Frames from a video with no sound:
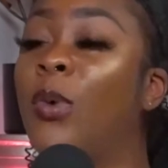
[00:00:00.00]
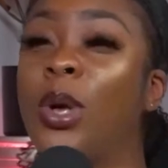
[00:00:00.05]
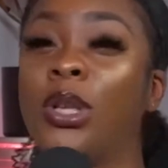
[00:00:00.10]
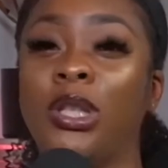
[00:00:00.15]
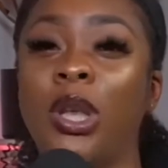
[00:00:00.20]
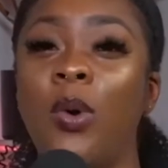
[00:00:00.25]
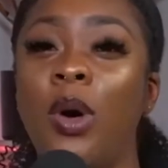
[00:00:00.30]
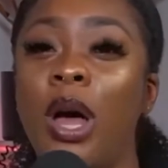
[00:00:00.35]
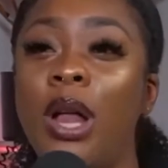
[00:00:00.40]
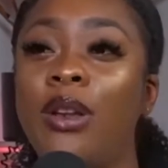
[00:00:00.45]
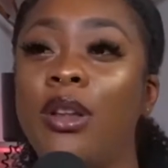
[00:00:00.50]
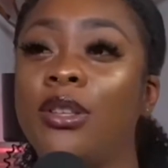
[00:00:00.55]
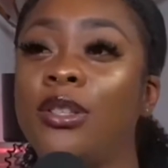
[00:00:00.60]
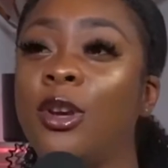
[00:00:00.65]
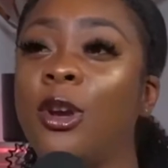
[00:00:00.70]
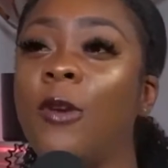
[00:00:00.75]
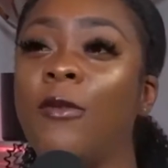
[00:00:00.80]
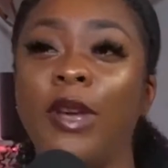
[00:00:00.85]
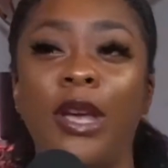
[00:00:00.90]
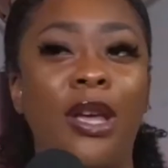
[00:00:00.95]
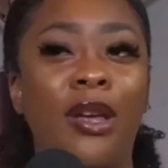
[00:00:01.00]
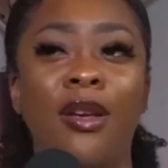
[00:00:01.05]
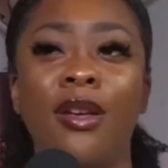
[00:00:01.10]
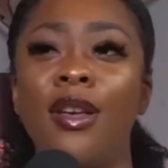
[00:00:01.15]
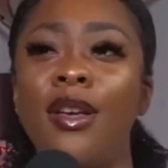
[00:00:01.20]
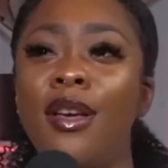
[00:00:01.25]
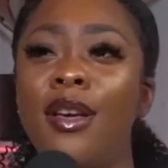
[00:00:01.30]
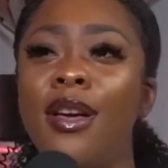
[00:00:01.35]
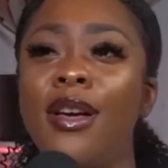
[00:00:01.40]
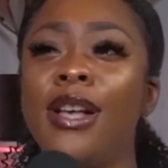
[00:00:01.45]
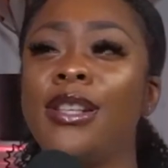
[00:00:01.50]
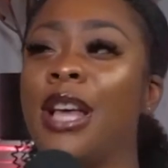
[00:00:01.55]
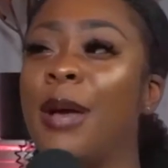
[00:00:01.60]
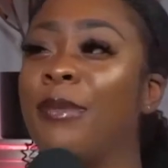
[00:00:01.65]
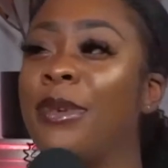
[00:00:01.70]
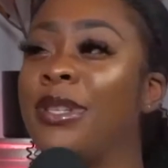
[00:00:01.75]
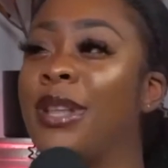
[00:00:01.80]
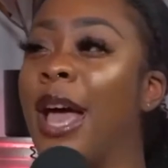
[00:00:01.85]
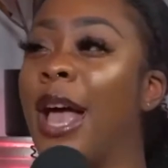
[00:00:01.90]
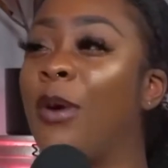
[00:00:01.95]
so undeserving because I'm
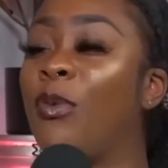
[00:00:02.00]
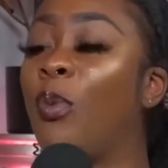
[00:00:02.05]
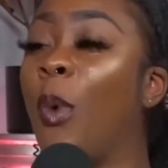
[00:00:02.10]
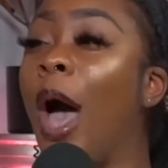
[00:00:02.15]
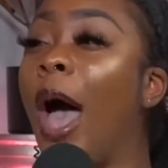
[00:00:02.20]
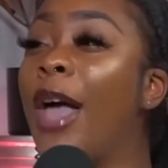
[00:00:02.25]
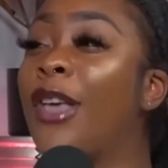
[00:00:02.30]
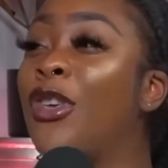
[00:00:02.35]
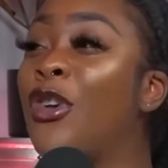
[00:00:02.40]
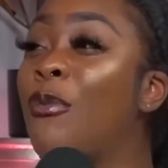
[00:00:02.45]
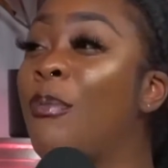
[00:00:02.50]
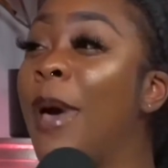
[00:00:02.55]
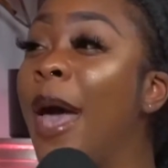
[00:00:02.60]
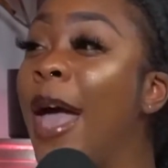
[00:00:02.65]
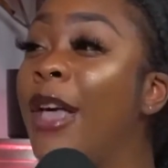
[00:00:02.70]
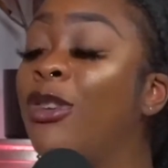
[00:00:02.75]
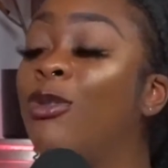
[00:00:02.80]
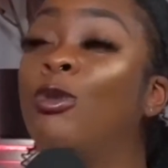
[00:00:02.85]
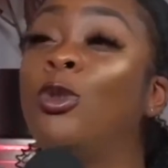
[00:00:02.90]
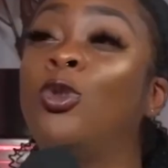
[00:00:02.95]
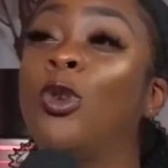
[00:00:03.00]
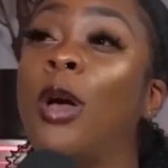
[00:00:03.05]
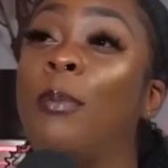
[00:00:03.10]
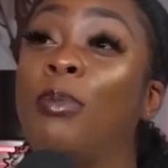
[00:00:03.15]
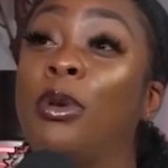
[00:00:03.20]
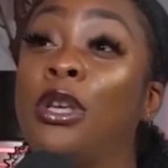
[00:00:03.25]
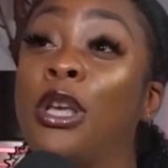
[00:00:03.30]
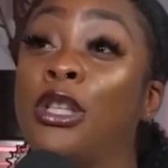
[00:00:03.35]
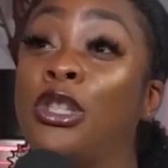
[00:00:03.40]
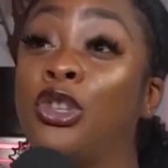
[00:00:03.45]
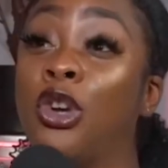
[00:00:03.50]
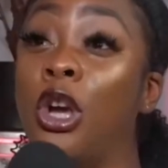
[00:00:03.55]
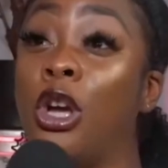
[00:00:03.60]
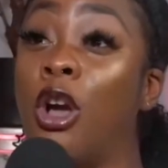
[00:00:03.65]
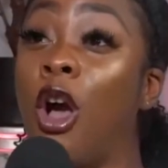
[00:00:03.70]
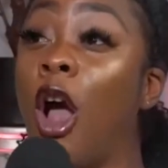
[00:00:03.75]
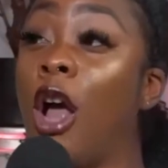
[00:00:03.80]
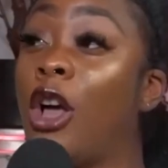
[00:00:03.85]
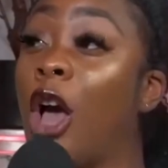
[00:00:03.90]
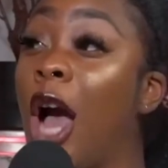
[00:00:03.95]
just like, why are you mad? You drunk because your
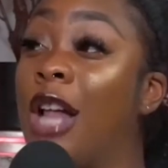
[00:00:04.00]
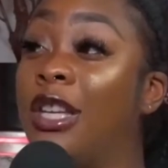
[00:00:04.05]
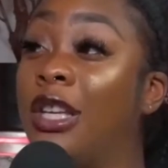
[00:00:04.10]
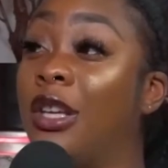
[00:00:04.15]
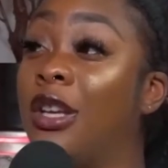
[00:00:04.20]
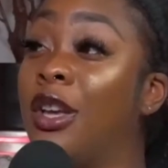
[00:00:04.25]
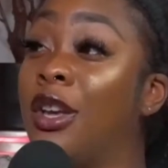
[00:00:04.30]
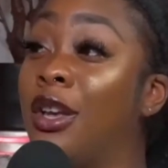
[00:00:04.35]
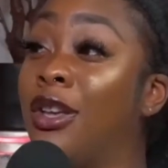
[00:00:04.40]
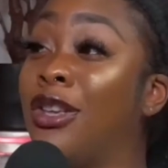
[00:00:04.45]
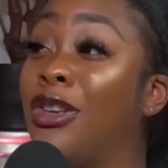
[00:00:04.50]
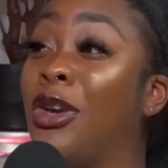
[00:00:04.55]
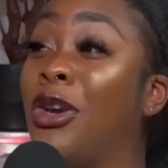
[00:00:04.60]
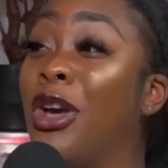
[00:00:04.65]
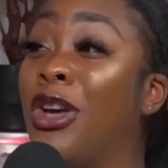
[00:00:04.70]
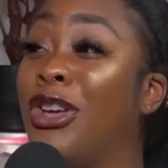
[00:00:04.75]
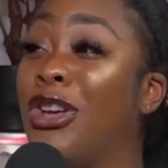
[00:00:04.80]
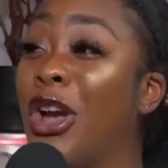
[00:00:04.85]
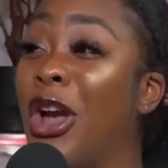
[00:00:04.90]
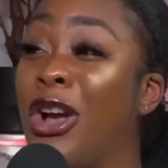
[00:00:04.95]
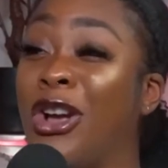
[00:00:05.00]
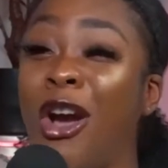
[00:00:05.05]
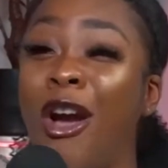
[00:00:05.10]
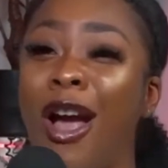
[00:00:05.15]
car got your car